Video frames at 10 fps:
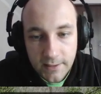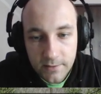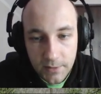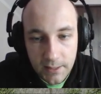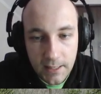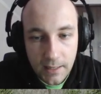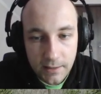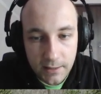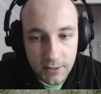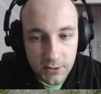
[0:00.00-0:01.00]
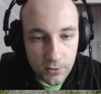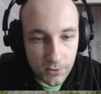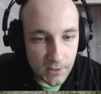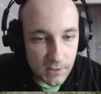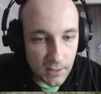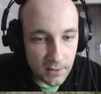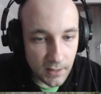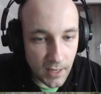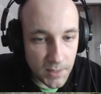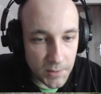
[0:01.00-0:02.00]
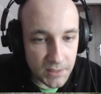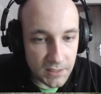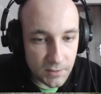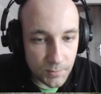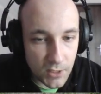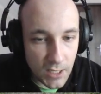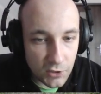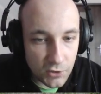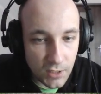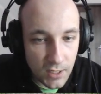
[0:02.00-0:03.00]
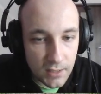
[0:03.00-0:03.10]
mineral resources and armaments production